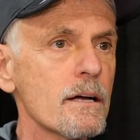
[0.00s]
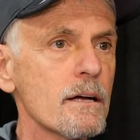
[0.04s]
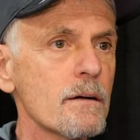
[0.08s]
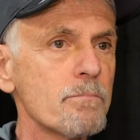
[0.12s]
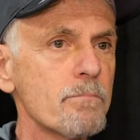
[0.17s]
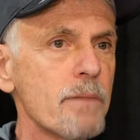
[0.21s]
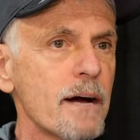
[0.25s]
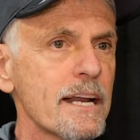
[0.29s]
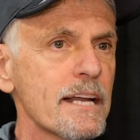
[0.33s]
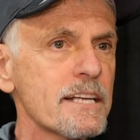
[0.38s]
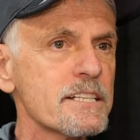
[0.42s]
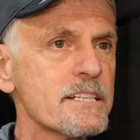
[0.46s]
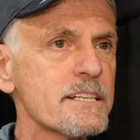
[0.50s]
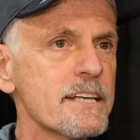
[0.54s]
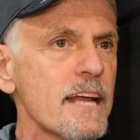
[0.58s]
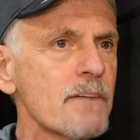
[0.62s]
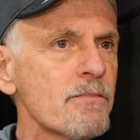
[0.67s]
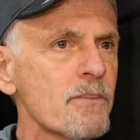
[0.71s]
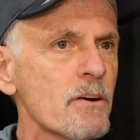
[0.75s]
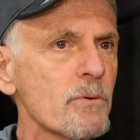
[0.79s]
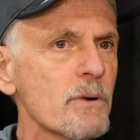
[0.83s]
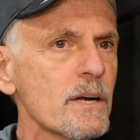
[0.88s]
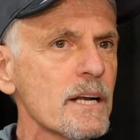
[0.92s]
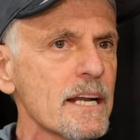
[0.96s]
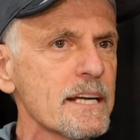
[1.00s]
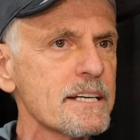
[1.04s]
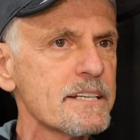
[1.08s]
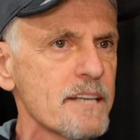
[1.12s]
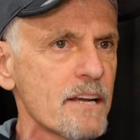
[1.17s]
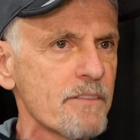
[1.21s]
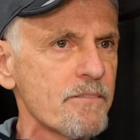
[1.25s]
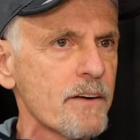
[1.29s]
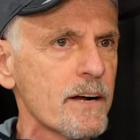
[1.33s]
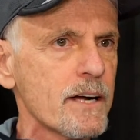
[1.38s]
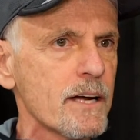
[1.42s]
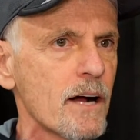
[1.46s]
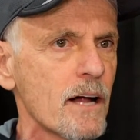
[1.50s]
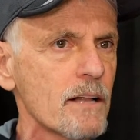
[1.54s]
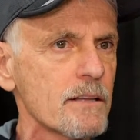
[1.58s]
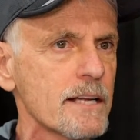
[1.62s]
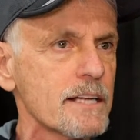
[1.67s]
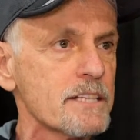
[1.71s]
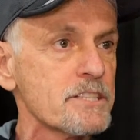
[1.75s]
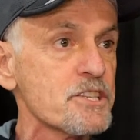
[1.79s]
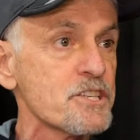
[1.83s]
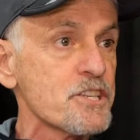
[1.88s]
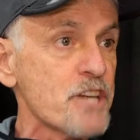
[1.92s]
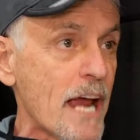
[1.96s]
But it's never really difficult.
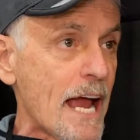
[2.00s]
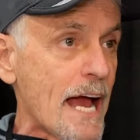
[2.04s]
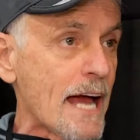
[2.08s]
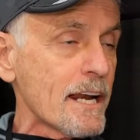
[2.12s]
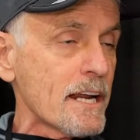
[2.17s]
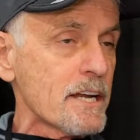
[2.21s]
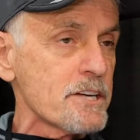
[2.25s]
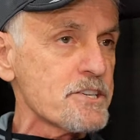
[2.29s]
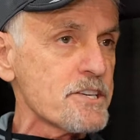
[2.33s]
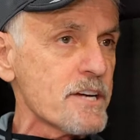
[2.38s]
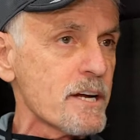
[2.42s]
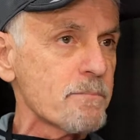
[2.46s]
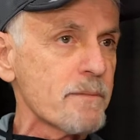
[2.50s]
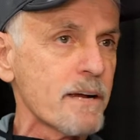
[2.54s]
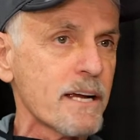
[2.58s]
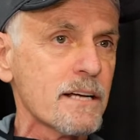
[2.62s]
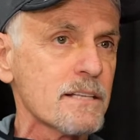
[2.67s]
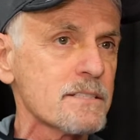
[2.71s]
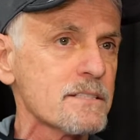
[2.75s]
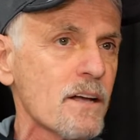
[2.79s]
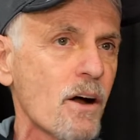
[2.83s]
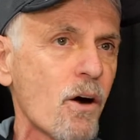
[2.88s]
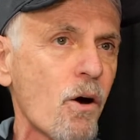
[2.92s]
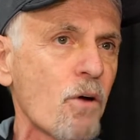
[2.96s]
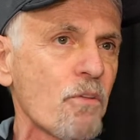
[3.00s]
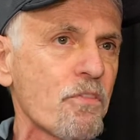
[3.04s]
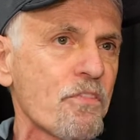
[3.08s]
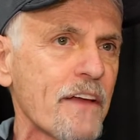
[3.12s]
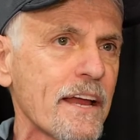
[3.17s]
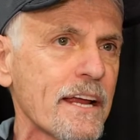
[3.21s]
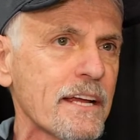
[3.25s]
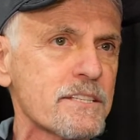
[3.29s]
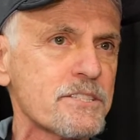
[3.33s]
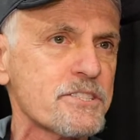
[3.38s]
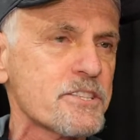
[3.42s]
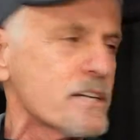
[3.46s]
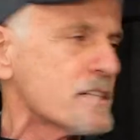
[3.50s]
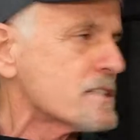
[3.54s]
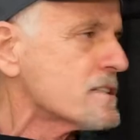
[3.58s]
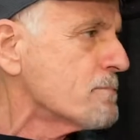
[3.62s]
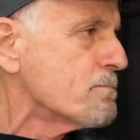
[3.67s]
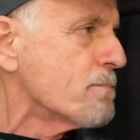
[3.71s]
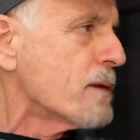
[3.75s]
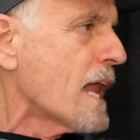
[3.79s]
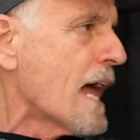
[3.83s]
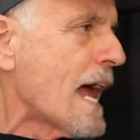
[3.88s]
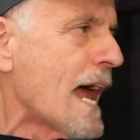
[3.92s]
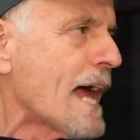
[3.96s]
It's challenging because the whole thing is just a
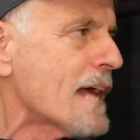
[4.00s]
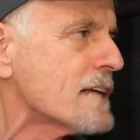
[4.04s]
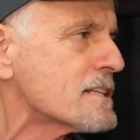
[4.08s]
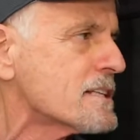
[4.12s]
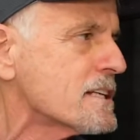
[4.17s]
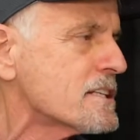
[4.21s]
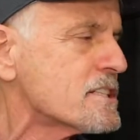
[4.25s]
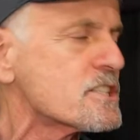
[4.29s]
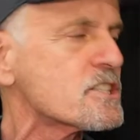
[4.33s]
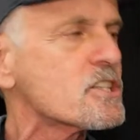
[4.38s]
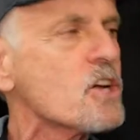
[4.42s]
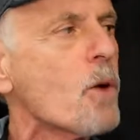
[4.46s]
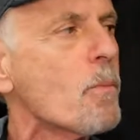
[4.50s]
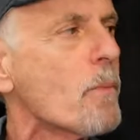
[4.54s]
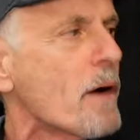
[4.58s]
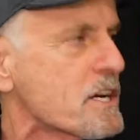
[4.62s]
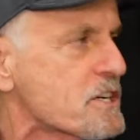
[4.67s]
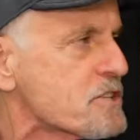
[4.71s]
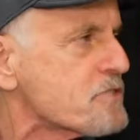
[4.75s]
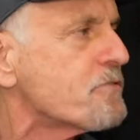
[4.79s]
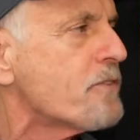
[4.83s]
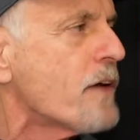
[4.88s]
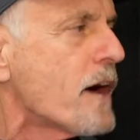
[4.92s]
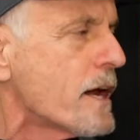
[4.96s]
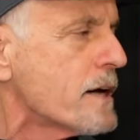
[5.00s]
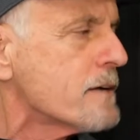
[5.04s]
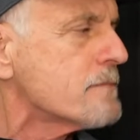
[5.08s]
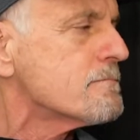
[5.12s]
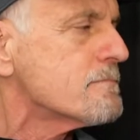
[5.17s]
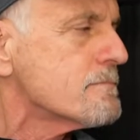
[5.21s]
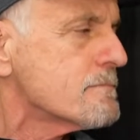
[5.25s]
blast. It's so much fun.